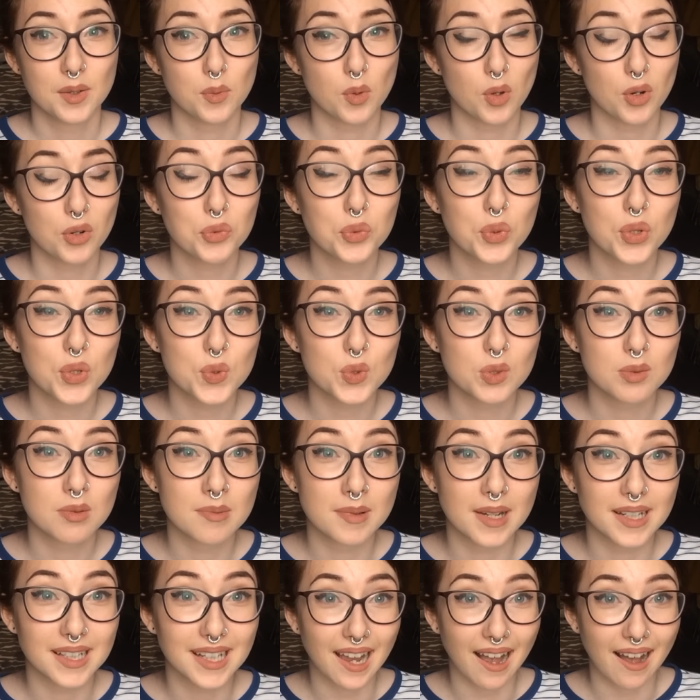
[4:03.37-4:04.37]
one of which will be
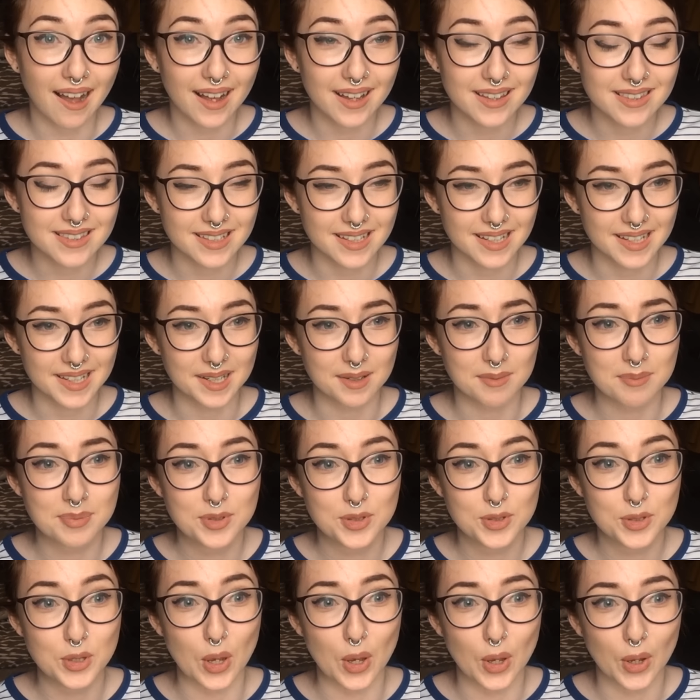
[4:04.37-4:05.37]
cat, and I'm
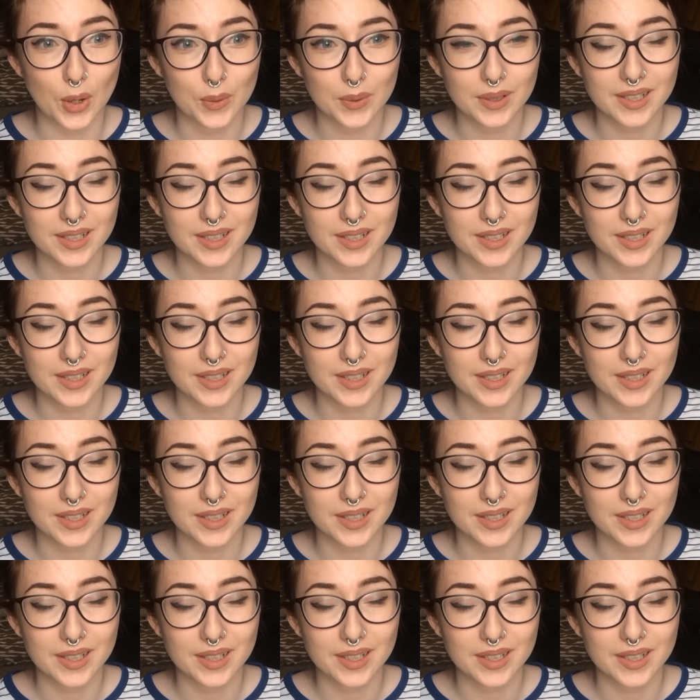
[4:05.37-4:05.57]
so